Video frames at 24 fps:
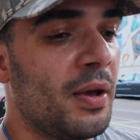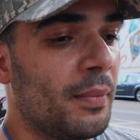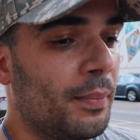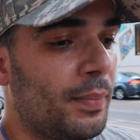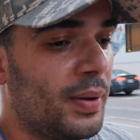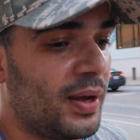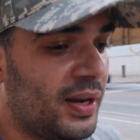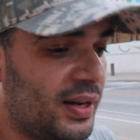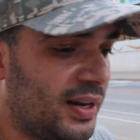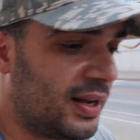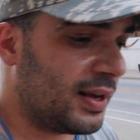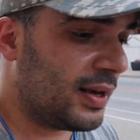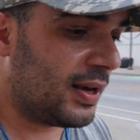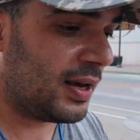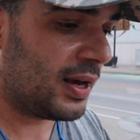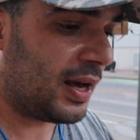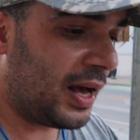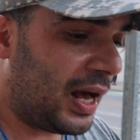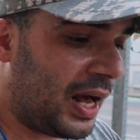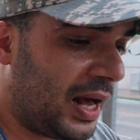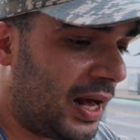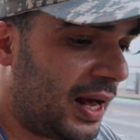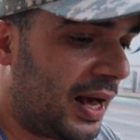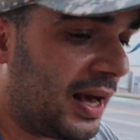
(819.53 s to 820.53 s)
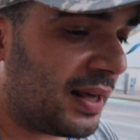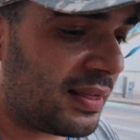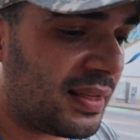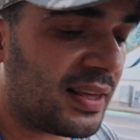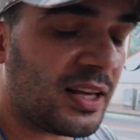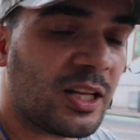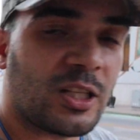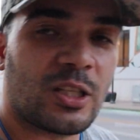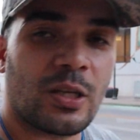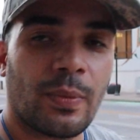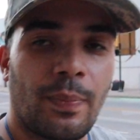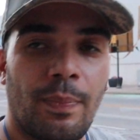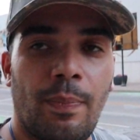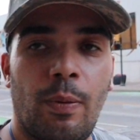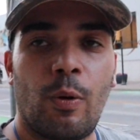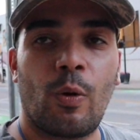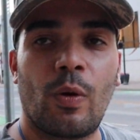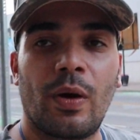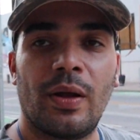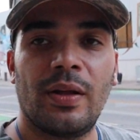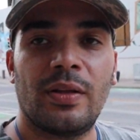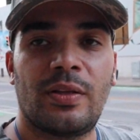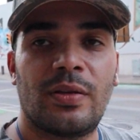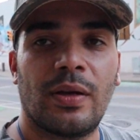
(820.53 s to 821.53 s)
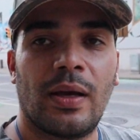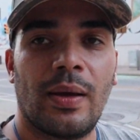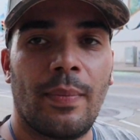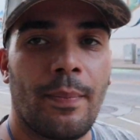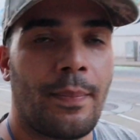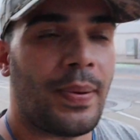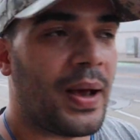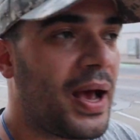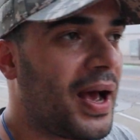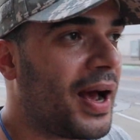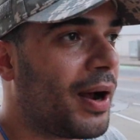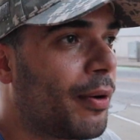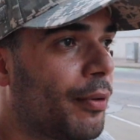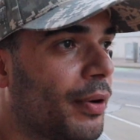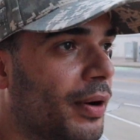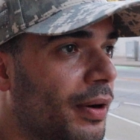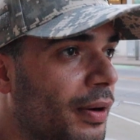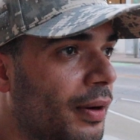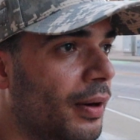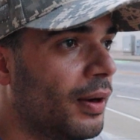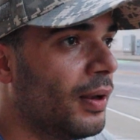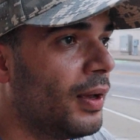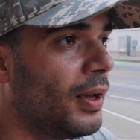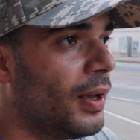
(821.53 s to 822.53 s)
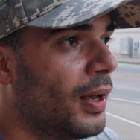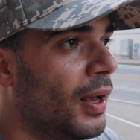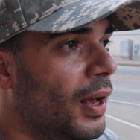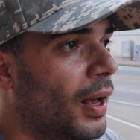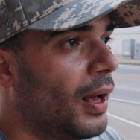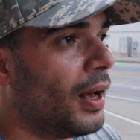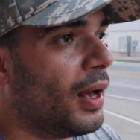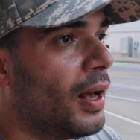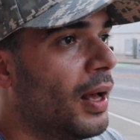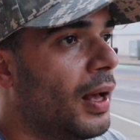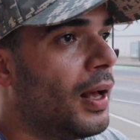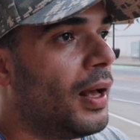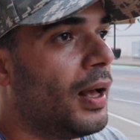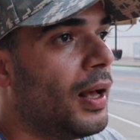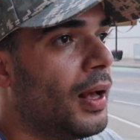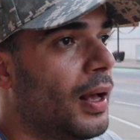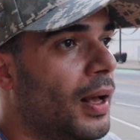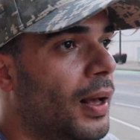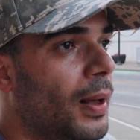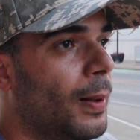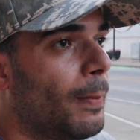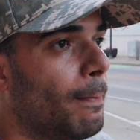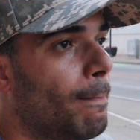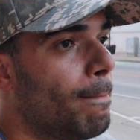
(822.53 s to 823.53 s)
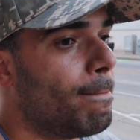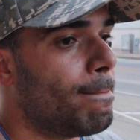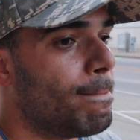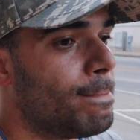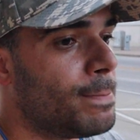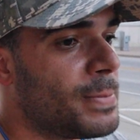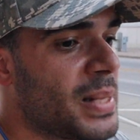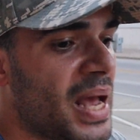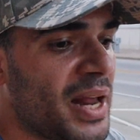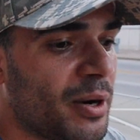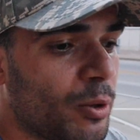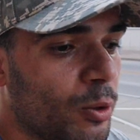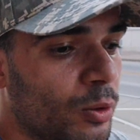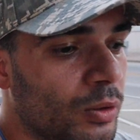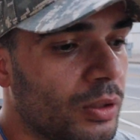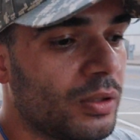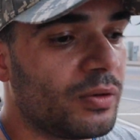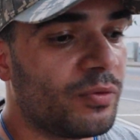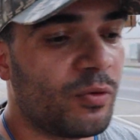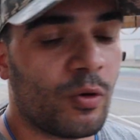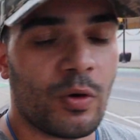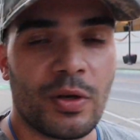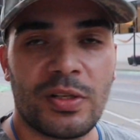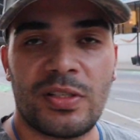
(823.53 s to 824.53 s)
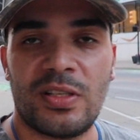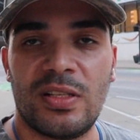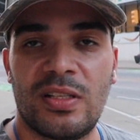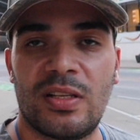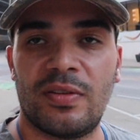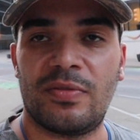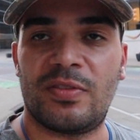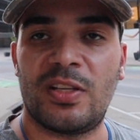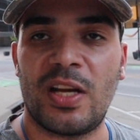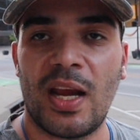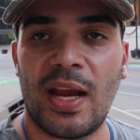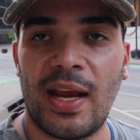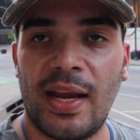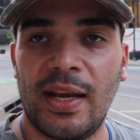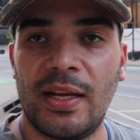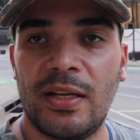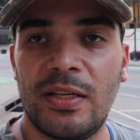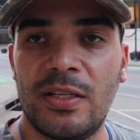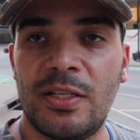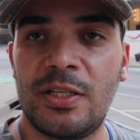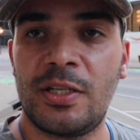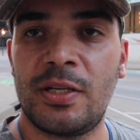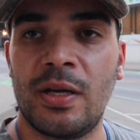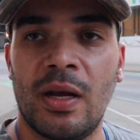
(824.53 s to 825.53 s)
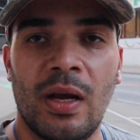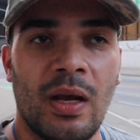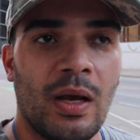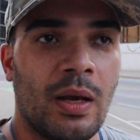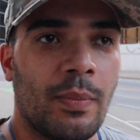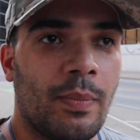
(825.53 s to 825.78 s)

But I think it's important to empower not only voices of change,